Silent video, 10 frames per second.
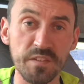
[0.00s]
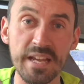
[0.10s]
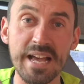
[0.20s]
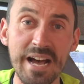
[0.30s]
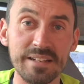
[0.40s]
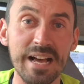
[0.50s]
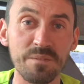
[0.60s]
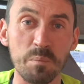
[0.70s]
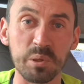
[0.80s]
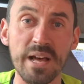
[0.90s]
that he had and
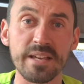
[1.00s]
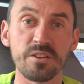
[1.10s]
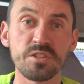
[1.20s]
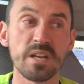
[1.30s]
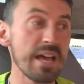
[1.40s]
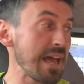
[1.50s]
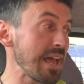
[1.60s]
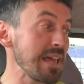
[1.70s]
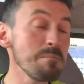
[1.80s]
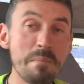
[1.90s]
the players,
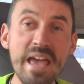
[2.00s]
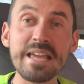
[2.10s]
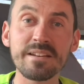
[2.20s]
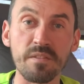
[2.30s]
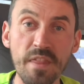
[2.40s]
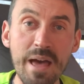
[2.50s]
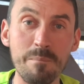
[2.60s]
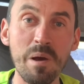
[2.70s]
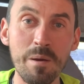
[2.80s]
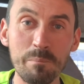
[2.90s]
he made
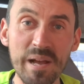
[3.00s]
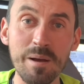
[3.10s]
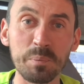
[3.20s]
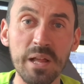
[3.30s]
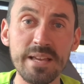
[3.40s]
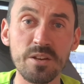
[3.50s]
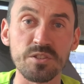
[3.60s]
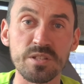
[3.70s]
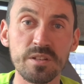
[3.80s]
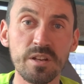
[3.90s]
them better
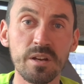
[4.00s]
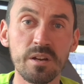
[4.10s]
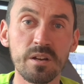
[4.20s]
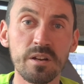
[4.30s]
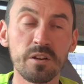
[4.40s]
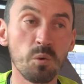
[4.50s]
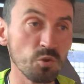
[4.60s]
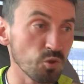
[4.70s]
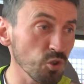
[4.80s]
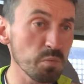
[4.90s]
players.
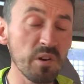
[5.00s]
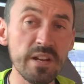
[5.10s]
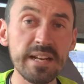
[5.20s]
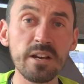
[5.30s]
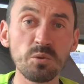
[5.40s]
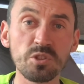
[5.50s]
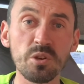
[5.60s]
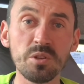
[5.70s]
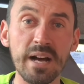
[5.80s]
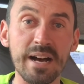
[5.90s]
Does Mourinho
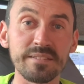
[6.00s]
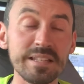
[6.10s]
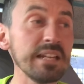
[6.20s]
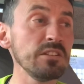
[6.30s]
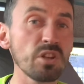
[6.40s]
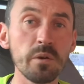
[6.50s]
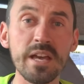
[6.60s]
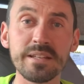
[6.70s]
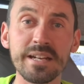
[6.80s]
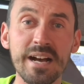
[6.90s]
do that? Did he do it
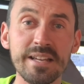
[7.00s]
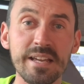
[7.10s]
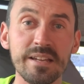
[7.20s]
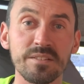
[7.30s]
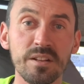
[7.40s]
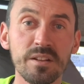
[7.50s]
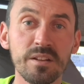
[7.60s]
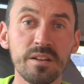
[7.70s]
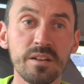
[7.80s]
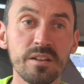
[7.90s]
at United?
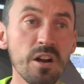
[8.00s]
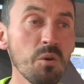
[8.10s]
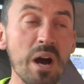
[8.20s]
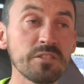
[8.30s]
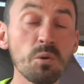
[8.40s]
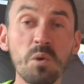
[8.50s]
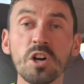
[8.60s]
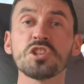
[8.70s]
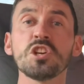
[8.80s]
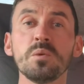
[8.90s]
You know, I don't want to
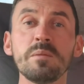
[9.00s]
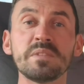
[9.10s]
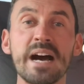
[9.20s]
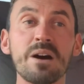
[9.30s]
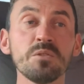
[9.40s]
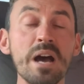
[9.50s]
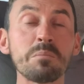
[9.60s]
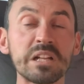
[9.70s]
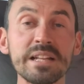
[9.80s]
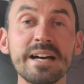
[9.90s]
shoot him down. I'm
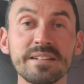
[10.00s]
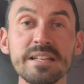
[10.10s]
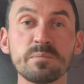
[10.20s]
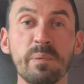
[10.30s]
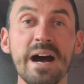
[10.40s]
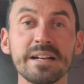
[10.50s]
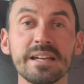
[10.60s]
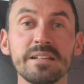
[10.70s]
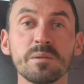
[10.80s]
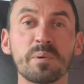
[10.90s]
glad he's back
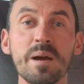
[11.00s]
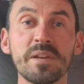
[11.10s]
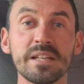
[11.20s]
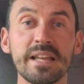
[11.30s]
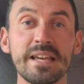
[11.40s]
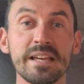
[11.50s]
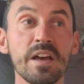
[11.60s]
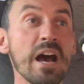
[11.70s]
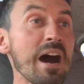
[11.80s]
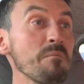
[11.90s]
in the Premier League.
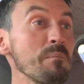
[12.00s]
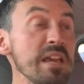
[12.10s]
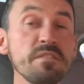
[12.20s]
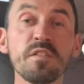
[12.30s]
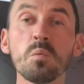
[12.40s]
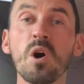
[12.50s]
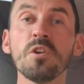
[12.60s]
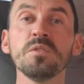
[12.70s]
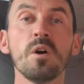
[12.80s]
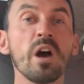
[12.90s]
And me, for
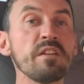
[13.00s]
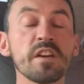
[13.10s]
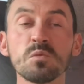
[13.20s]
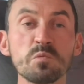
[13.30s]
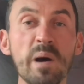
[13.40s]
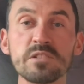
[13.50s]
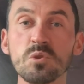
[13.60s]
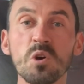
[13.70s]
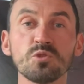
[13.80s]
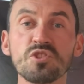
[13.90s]
one, if he comes back
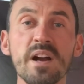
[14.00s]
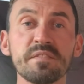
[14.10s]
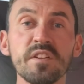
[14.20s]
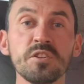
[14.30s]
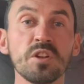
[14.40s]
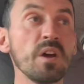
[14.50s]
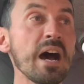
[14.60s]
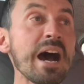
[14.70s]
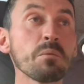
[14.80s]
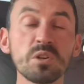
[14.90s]
to Old Trafford,
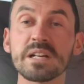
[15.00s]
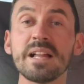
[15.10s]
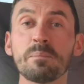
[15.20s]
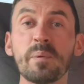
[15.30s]
I would clap